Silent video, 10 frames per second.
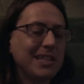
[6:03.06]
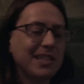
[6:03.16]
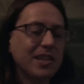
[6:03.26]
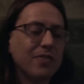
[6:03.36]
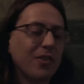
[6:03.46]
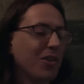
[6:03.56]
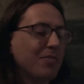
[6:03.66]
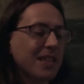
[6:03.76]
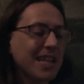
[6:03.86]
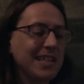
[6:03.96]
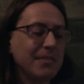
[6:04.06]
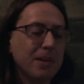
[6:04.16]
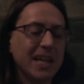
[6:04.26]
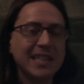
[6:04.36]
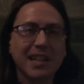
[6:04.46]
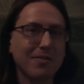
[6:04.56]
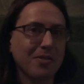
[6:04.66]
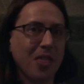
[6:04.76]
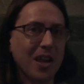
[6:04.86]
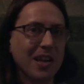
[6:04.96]
you can follow, but that's your base level
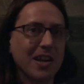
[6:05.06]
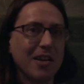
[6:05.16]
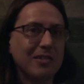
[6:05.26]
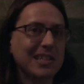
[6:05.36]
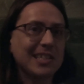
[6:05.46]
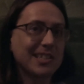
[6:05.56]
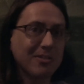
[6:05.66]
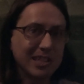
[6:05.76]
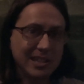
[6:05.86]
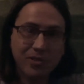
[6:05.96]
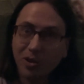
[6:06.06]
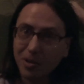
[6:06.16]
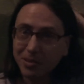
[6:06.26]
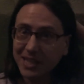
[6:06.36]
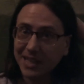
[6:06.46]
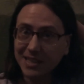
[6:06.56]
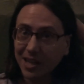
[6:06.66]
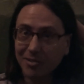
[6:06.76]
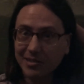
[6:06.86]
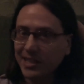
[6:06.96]
thing, you know, just as long as you've got your
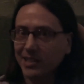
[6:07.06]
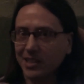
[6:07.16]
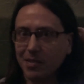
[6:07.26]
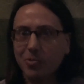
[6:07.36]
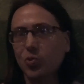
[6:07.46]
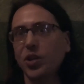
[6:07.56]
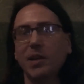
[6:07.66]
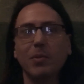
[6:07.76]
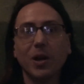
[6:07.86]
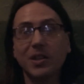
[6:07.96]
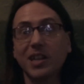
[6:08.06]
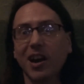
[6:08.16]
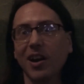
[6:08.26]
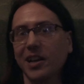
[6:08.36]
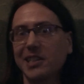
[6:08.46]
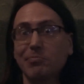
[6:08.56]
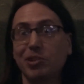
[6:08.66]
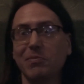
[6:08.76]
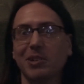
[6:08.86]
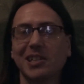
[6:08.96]
potatoes and your double cream, and the garlic's
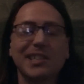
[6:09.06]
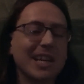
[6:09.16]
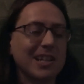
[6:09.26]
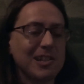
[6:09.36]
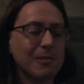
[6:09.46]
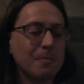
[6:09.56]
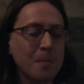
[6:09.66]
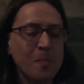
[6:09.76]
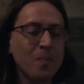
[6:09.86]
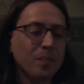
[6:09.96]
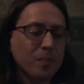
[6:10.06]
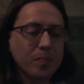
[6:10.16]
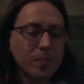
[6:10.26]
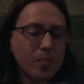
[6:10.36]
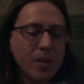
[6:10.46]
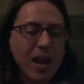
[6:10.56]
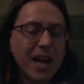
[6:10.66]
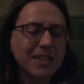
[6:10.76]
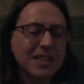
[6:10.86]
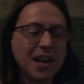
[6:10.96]
pretty much essential.
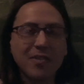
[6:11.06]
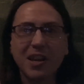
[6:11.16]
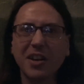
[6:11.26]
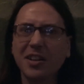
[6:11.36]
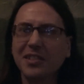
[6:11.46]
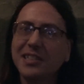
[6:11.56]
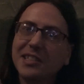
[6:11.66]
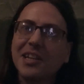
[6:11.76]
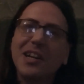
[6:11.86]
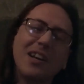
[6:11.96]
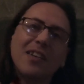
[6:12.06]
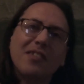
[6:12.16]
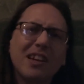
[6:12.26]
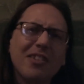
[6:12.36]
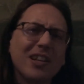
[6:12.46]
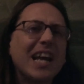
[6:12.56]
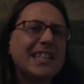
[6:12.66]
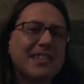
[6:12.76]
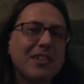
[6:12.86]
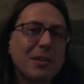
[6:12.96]
And you know, the onions, they're not
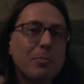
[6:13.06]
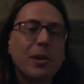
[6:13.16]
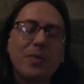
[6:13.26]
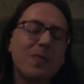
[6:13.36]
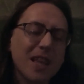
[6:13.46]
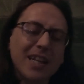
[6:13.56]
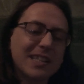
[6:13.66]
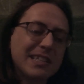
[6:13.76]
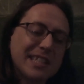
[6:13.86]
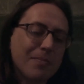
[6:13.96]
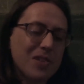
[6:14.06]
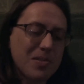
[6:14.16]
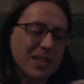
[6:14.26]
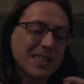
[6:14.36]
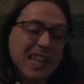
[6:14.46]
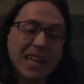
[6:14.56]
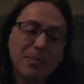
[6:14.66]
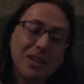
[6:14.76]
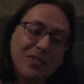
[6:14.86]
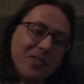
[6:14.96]
necessarily, they had a step to it, and they had a bit of,